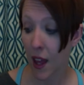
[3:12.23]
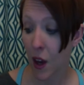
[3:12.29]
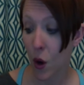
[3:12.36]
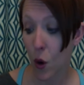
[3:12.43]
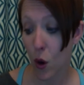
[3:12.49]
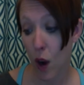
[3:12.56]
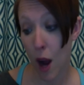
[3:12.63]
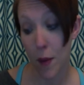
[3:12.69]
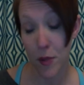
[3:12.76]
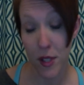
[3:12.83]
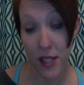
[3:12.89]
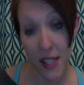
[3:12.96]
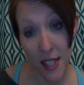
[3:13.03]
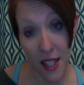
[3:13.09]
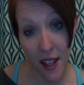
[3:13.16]
Or option
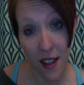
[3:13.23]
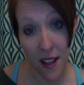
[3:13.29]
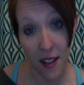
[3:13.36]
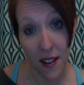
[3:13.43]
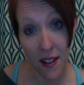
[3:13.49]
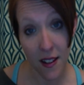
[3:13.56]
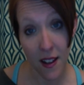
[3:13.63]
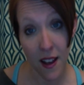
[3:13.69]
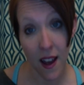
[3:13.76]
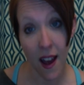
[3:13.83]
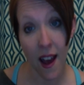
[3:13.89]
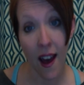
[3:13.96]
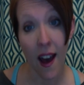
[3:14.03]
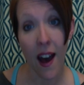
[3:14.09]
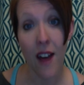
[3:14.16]
C,
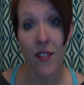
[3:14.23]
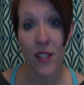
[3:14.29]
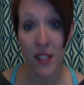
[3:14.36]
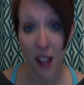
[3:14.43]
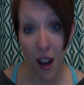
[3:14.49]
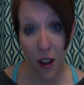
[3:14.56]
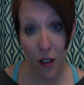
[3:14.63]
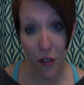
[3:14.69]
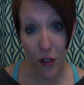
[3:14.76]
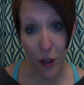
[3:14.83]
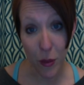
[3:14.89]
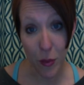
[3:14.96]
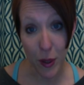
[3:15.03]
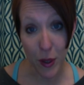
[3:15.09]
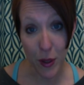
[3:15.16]
have a soccer
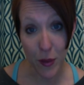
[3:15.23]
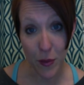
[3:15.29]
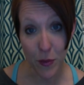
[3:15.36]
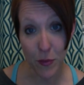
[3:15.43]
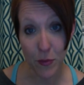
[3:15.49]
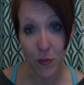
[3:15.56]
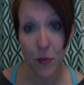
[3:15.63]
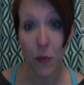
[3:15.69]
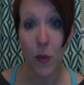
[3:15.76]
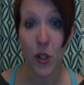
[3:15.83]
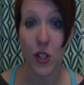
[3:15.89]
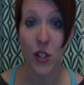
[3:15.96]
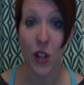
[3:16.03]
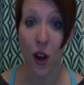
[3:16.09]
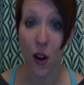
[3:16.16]
field built, which
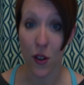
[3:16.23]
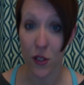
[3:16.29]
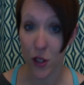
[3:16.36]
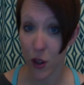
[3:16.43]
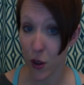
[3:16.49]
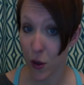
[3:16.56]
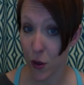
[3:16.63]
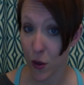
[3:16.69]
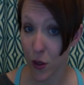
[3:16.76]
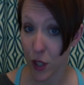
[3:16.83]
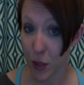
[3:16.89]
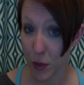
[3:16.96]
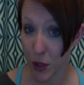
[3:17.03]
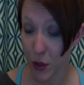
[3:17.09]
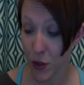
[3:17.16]
is also going to
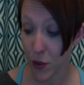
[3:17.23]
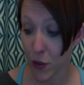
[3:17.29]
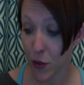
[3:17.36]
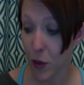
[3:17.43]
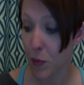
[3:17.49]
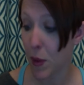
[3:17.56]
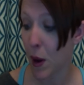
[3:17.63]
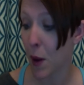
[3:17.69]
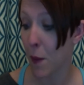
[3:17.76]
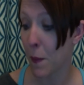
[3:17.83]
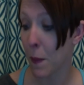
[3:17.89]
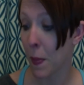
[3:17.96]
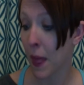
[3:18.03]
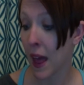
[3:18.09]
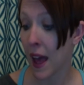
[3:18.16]
be used for football,
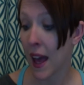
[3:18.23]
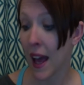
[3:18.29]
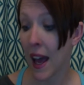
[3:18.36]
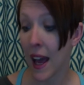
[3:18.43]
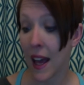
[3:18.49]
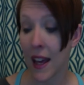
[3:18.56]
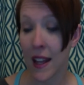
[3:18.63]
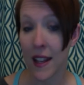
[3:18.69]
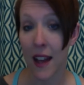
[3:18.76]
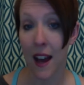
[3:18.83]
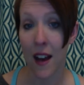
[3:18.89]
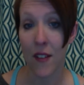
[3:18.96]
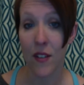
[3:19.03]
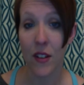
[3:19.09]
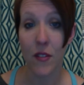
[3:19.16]
and
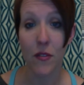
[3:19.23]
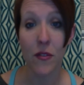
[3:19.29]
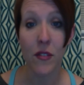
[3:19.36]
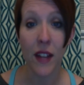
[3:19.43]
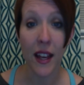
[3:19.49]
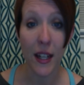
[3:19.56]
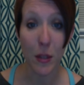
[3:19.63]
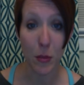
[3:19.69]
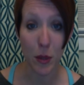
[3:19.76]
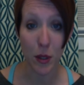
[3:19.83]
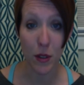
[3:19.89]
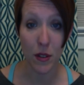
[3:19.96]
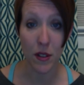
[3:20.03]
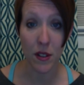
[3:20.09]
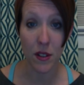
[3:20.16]
have
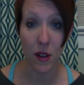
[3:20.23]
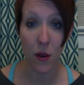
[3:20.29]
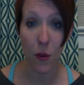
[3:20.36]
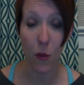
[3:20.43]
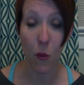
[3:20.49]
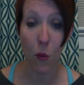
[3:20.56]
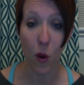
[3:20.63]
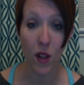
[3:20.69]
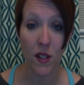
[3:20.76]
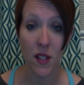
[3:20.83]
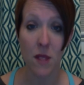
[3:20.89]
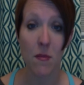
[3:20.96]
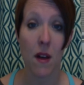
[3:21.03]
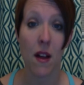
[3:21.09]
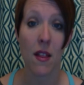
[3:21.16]
inflatables once a
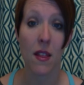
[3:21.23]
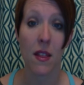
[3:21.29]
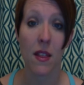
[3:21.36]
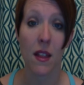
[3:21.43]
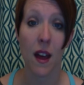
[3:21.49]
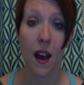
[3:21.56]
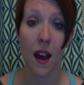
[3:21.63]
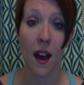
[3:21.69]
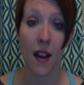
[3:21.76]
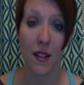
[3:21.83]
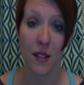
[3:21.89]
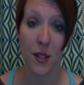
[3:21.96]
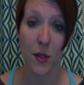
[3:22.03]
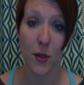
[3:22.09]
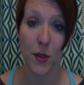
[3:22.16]
month
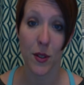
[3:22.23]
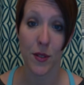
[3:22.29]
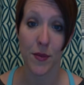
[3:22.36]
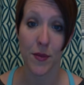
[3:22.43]
at school.